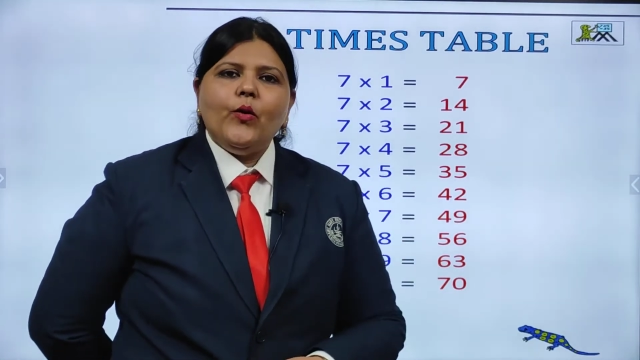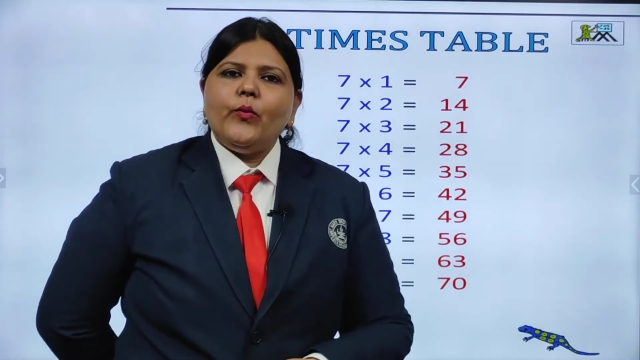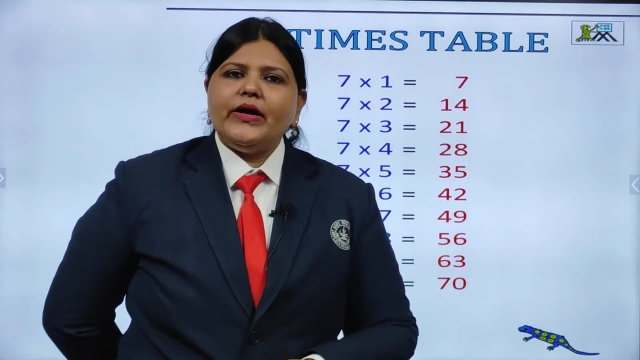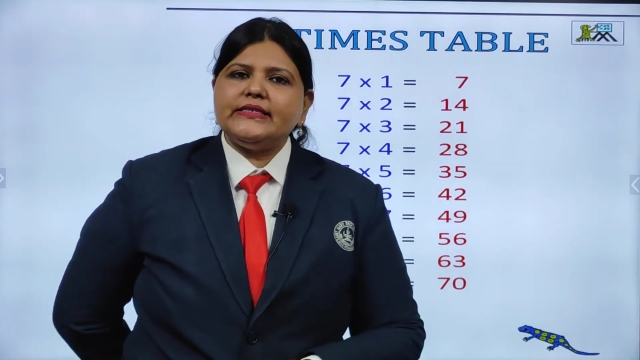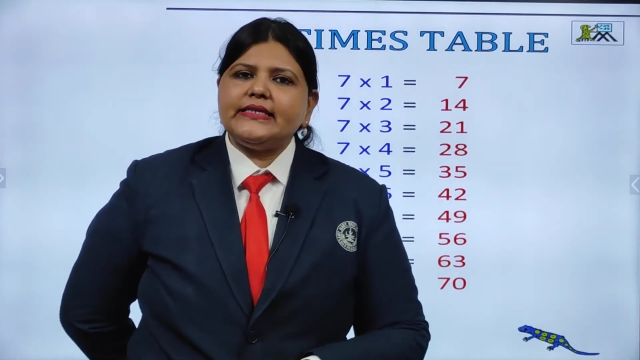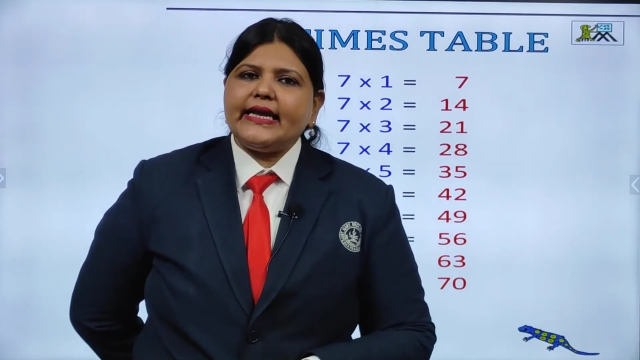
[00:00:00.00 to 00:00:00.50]

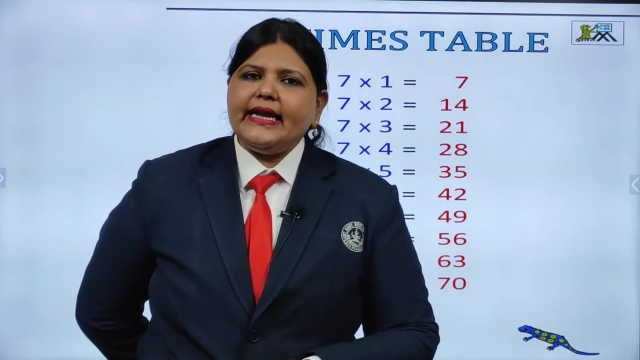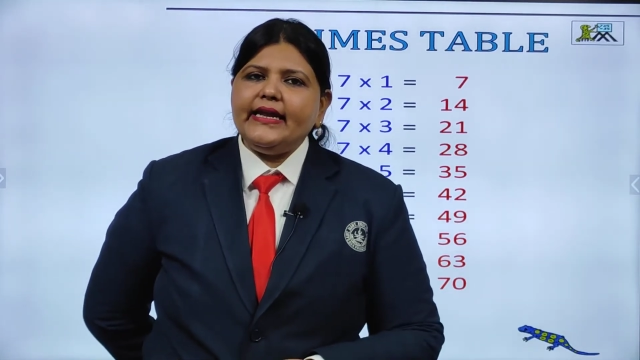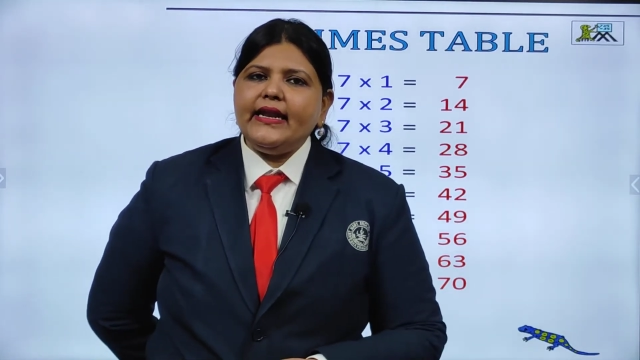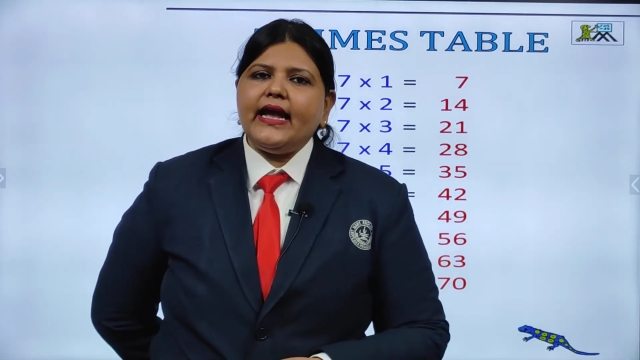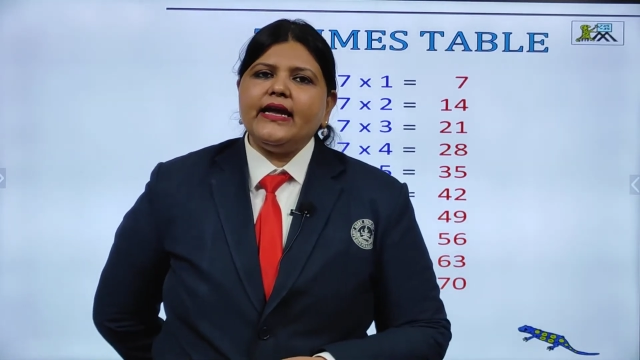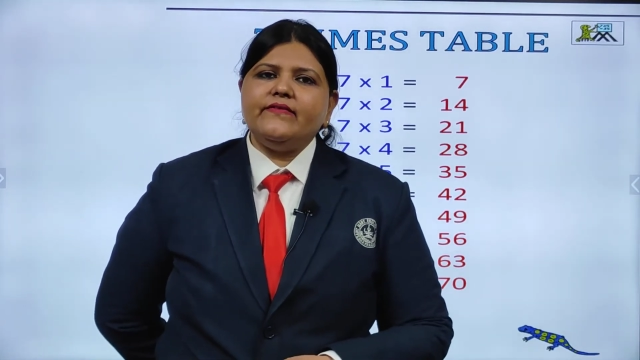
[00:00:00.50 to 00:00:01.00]
Once again,
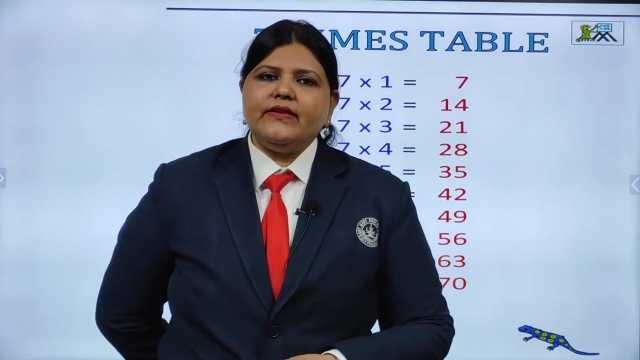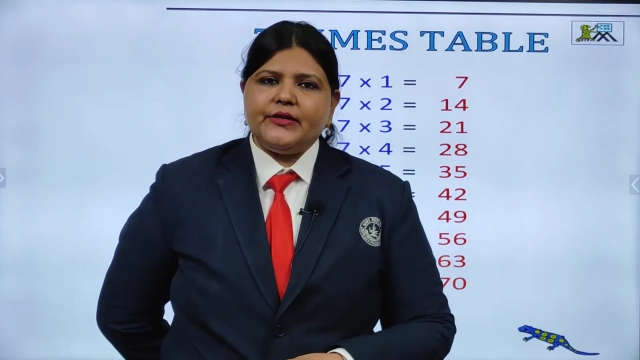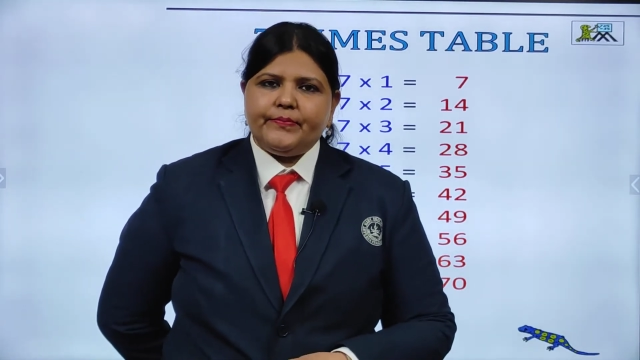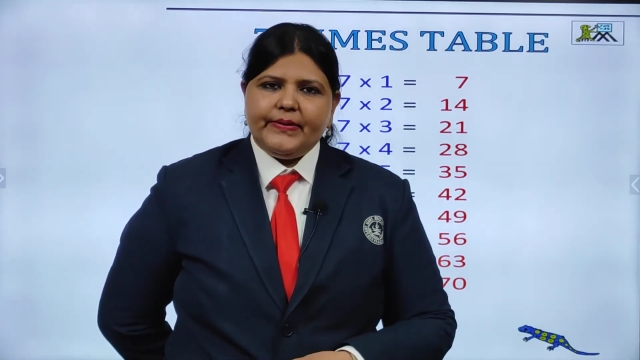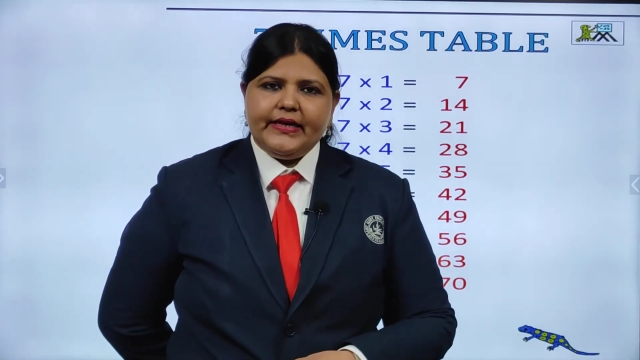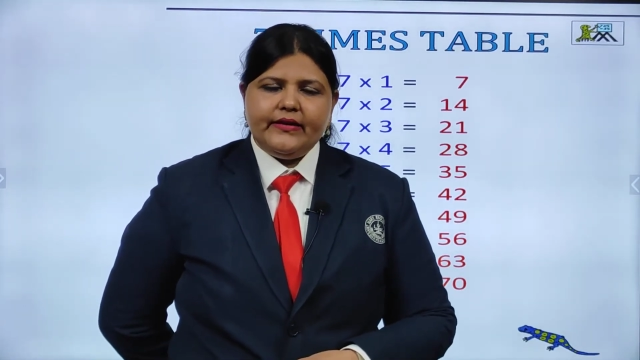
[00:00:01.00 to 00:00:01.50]
I will
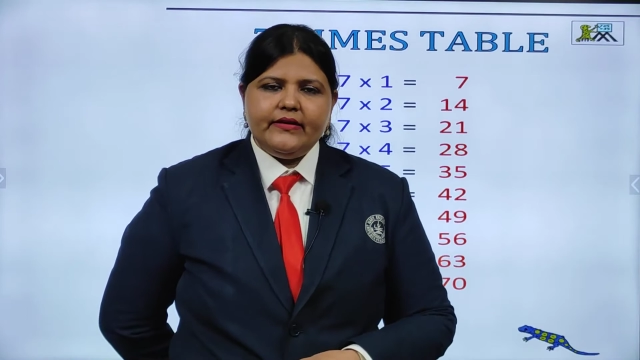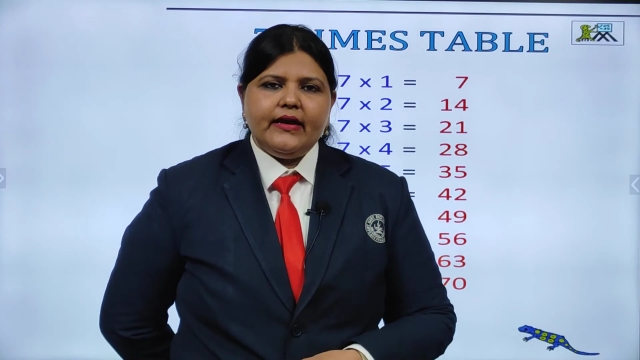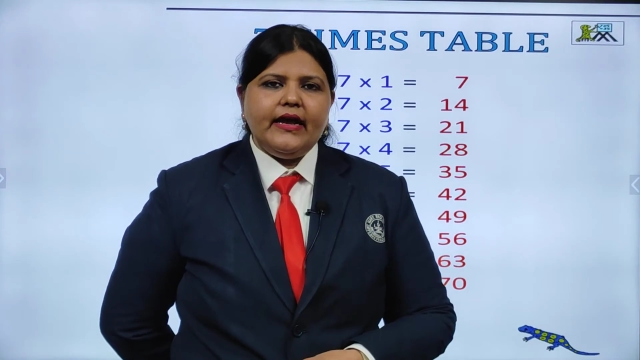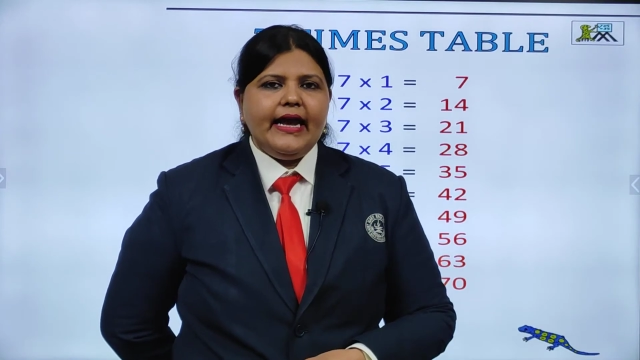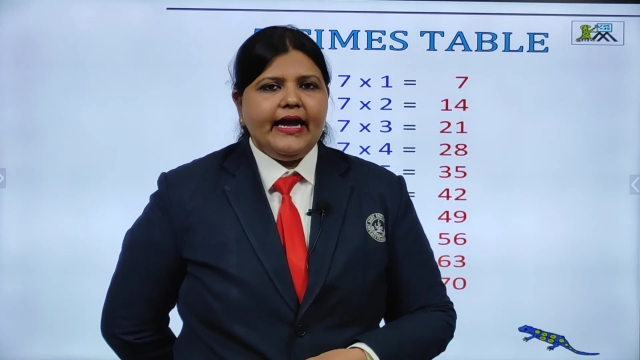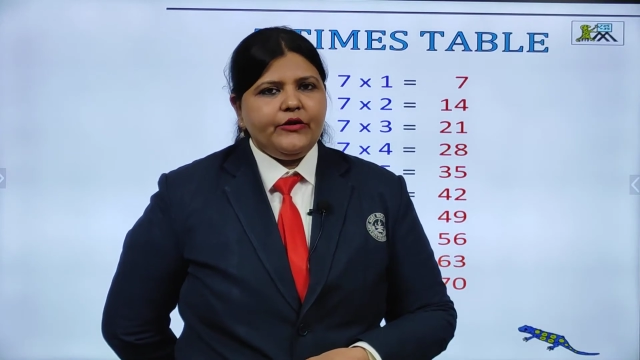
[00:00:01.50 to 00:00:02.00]
repeat
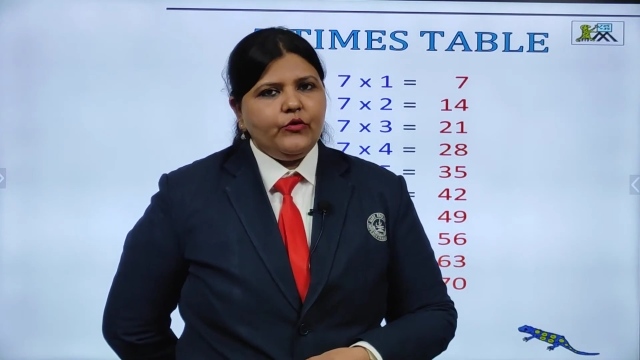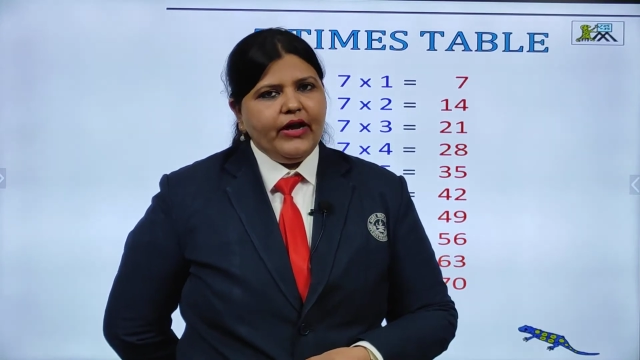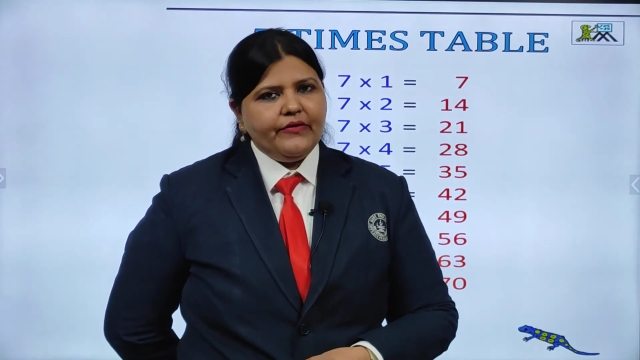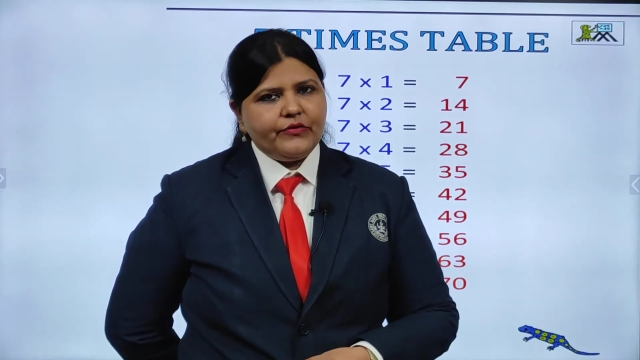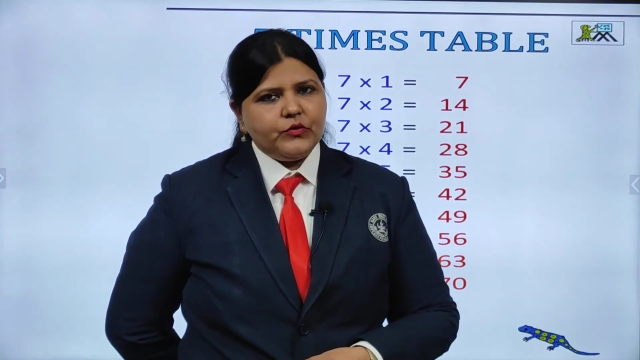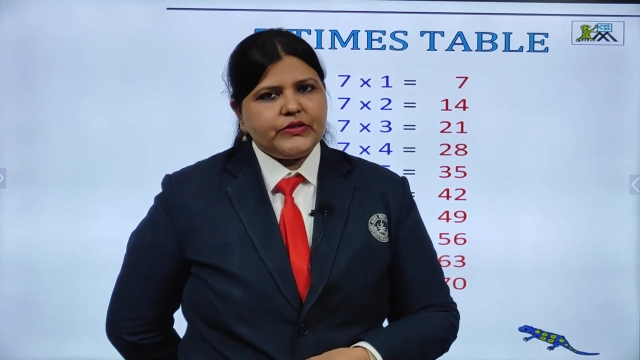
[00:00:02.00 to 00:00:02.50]
and you
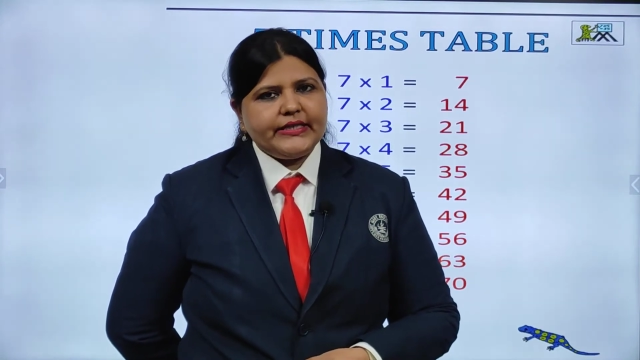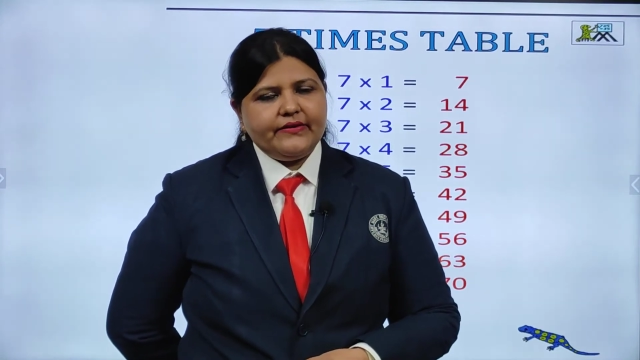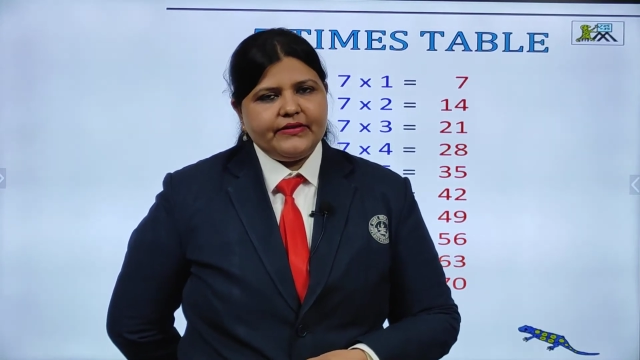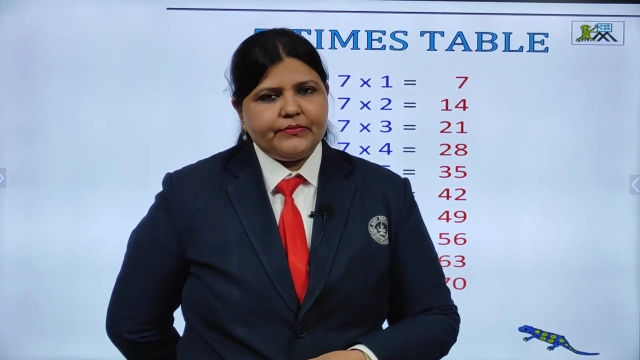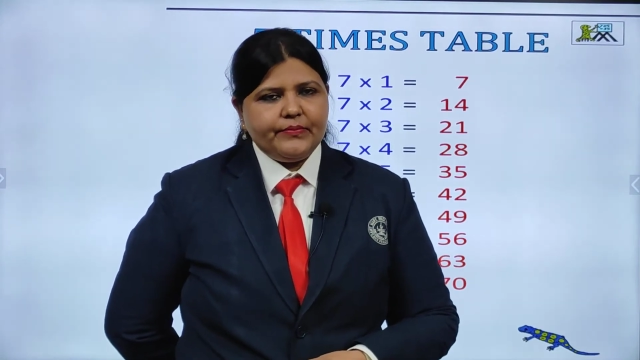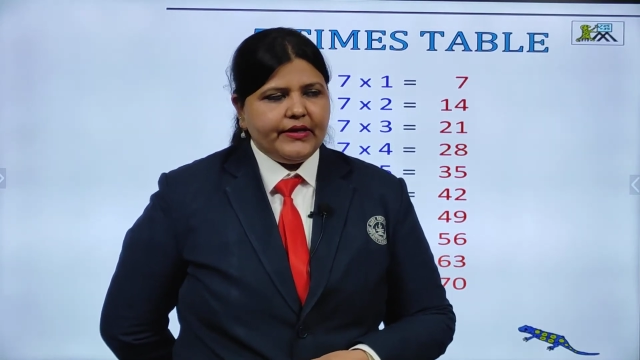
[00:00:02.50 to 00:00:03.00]
have to say
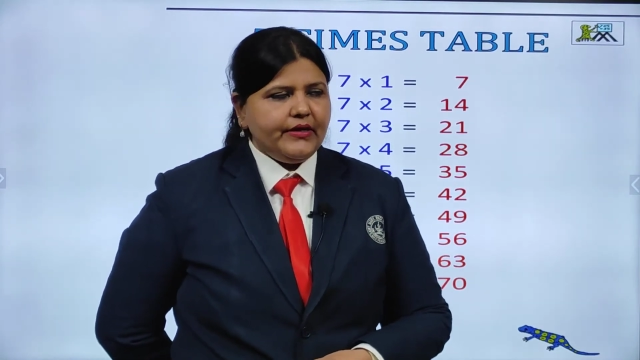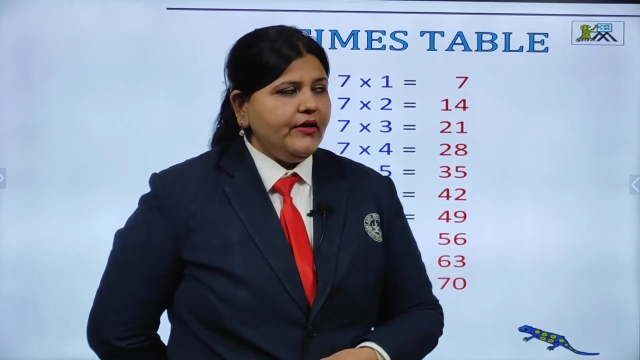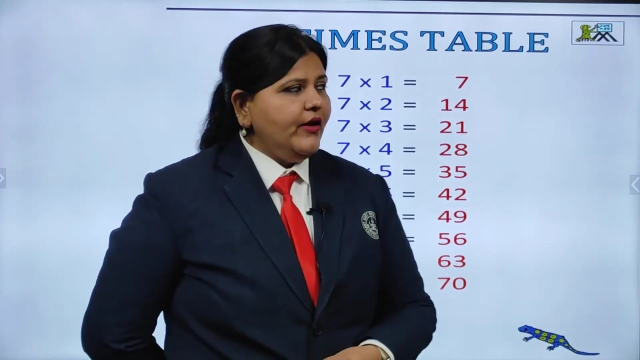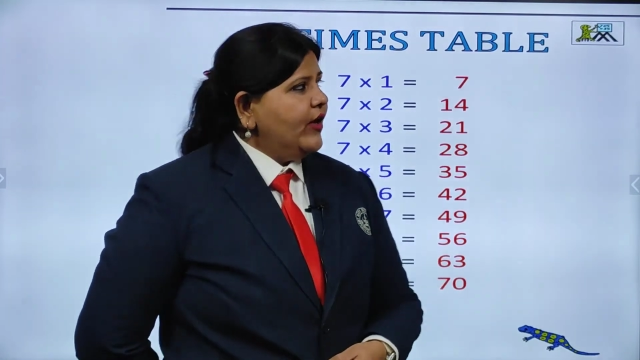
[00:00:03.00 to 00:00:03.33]
with me.